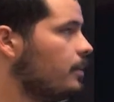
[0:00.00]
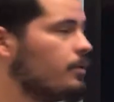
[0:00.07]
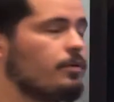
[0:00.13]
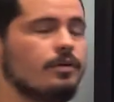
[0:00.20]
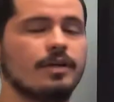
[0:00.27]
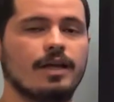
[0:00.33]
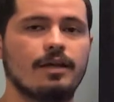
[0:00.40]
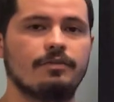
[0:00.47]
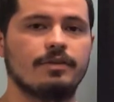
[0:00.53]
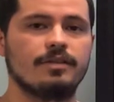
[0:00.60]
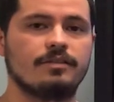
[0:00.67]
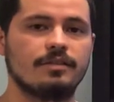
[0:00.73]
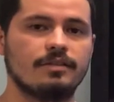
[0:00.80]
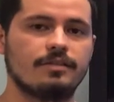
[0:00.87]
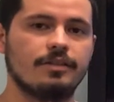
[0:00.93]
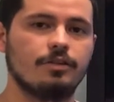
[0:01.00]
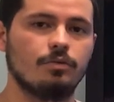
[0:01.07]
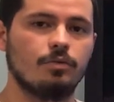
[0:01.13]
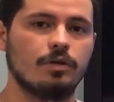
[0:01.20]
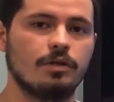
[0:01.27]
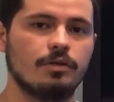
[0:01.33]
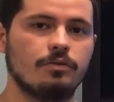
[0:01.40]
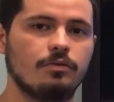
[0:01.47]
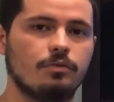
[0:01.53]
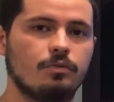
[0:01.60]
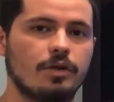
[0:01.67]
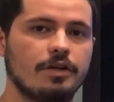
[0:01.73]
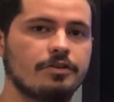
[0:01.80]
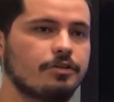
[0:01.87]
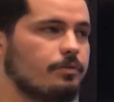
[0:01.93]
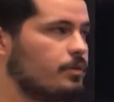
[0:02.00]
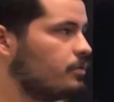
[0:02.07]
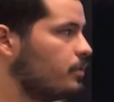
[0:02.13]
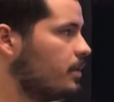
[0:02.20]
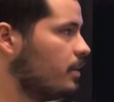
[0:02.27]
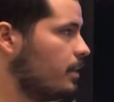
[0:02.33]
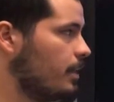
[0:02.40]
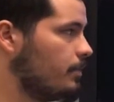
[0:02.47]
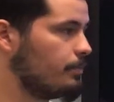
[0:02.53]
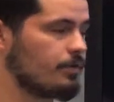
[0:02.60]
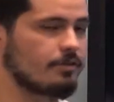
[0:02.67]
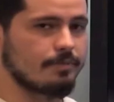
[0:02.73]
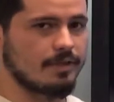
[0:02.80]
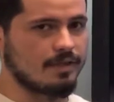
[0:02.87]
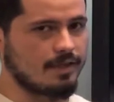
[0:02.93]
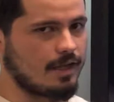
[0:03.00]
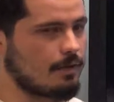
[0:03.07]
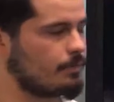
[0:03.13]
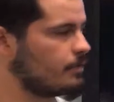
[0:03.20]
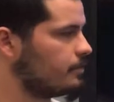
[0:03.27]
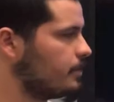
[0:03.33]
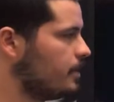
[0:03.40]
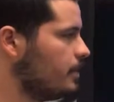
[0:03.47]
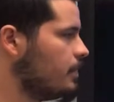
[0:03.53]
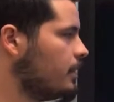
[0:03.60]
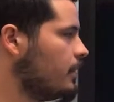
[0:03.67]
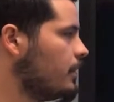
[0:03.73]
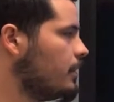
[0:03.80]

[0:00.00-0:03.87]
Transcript: We're going to have a 16:1 ratio between the input speed and the output speed.